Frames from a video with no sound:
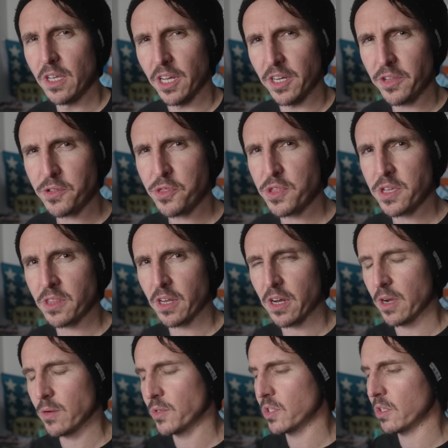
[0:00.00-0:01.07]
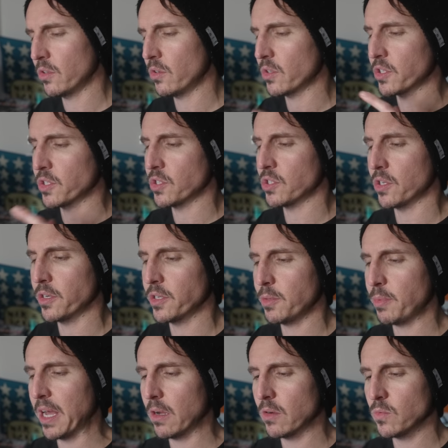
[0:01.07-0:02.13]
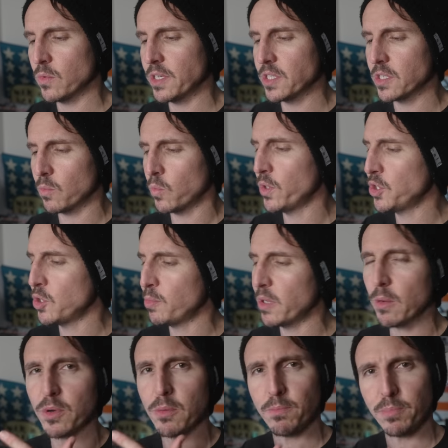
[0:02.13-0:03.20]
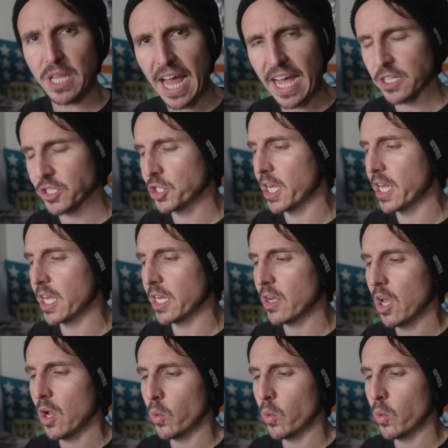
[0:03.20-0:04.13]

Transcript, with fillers: Another thing that I was a little concerned about was would you be able to black shade